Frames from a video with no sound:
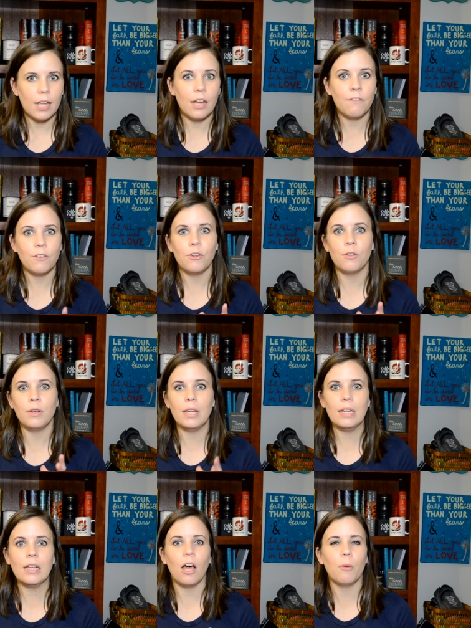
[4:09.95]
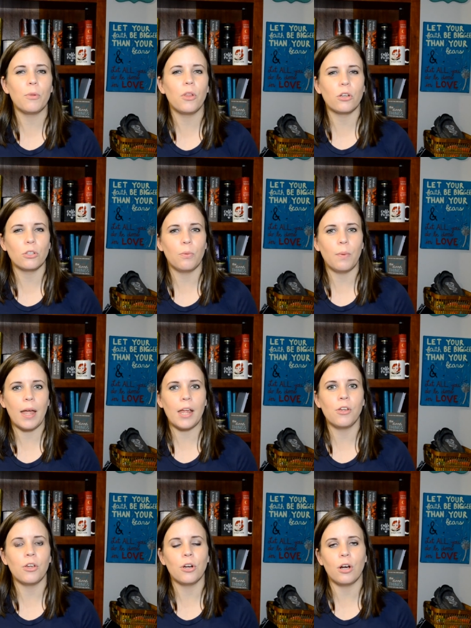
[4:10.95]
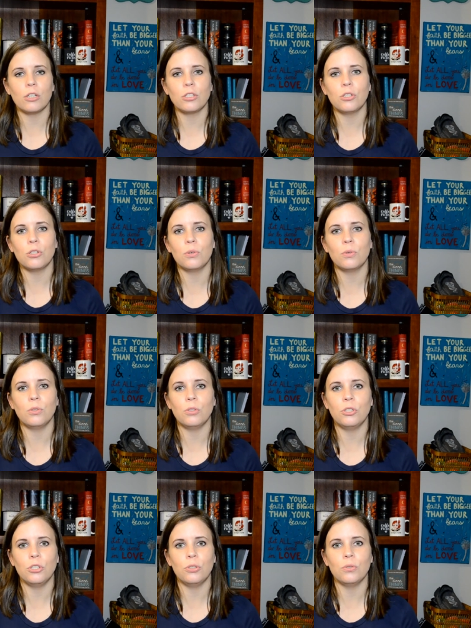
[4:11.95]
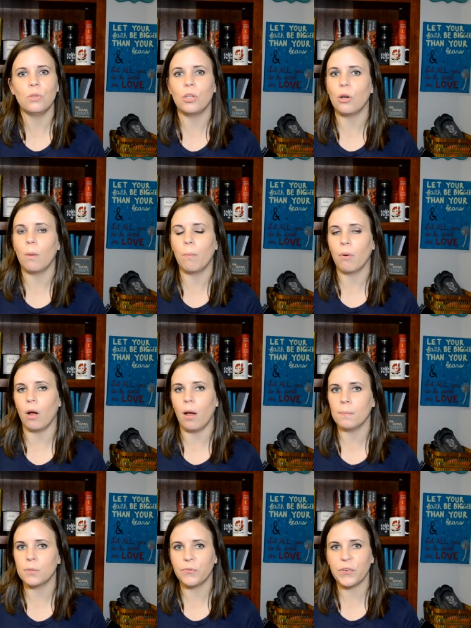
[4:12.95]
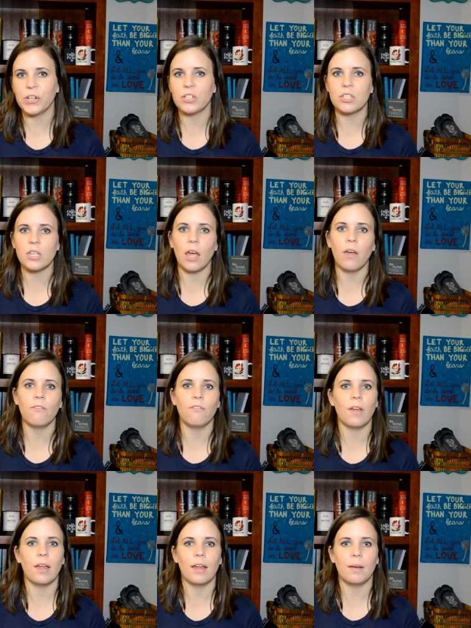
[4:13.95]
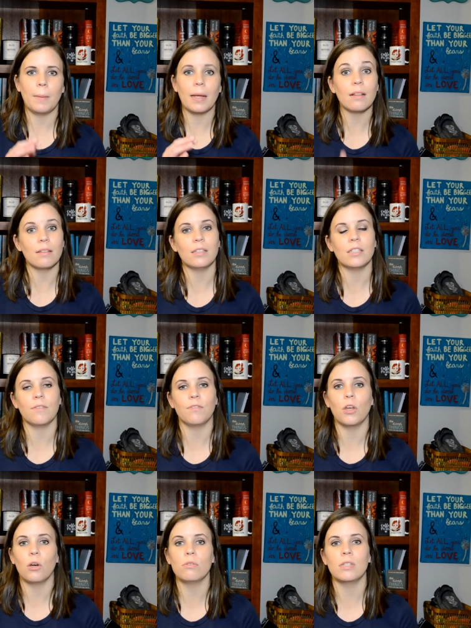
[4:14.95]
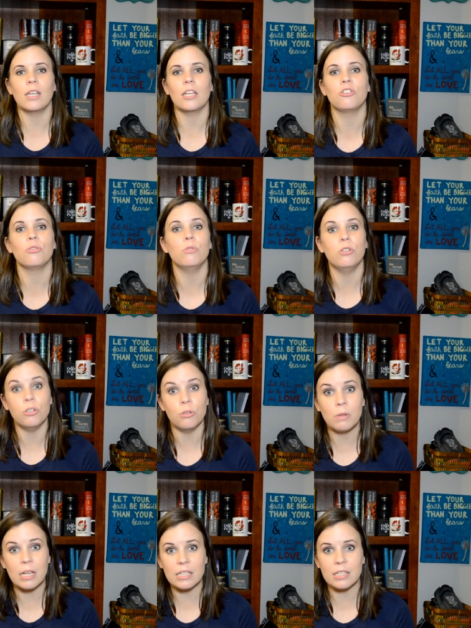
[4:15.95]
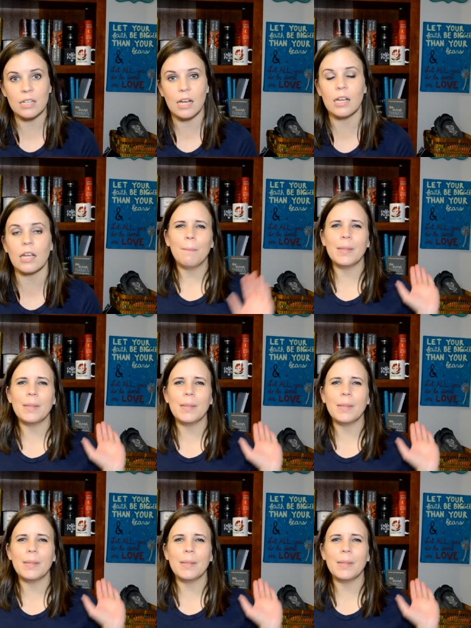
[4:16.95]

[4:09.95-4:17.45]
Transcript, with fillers: And if you need help along the way, you can also do little prompts for yourself and make a list of those in case you do get stuck.